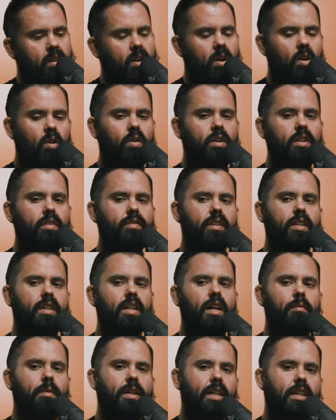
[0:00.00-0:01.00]
Or even,
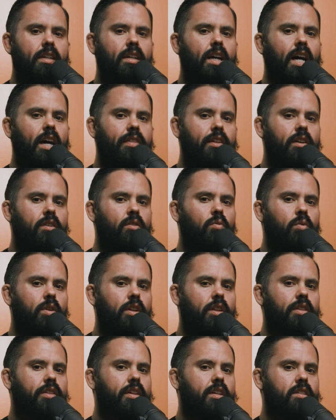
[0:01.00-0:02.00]
I mean, I think one
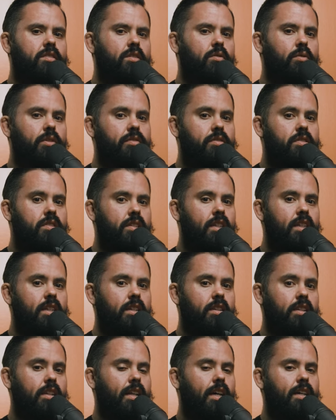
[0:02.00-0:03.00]
of the things that we've seen
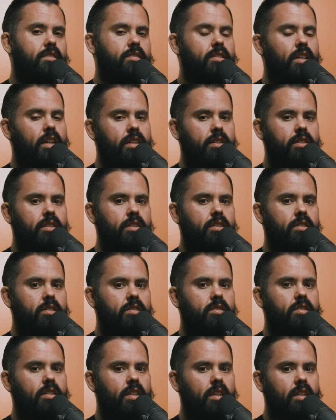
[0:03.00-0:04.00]
in the last ten
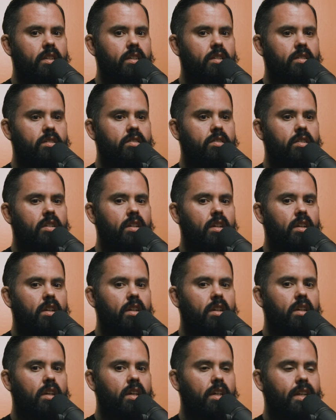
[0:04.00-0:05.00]
years is
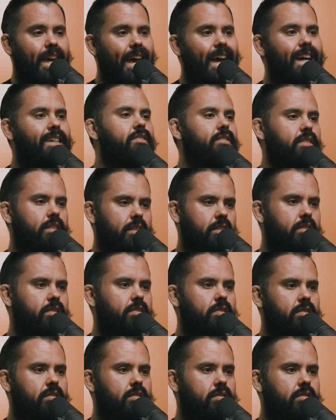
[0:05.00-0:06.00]
an
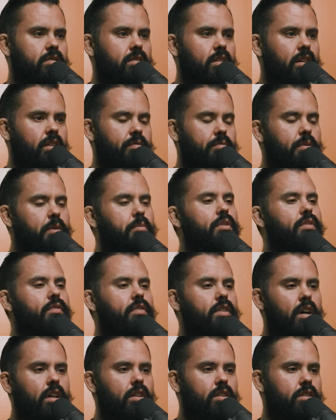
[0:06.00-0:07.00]
exodus yeah. of people of
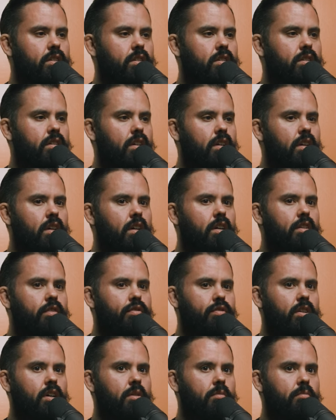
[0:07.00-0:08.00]
color
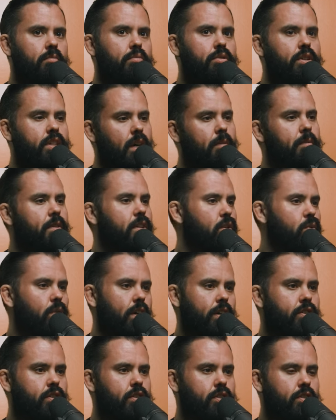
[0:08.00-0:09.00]
from predominantly
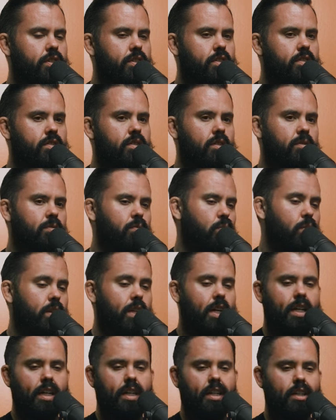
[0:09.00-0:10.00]
white churches, yep. and we're
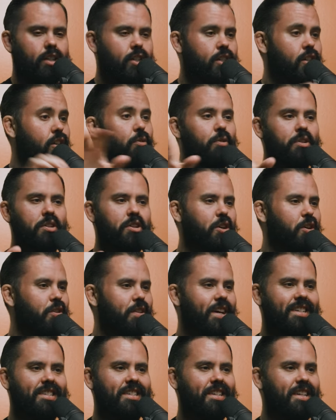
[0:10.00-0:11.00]
not going to go into all
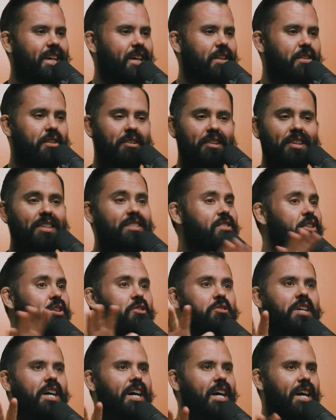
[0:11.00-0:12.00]
that today. There right. is no
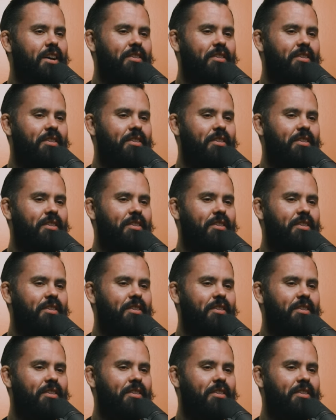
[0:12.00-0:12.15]
time.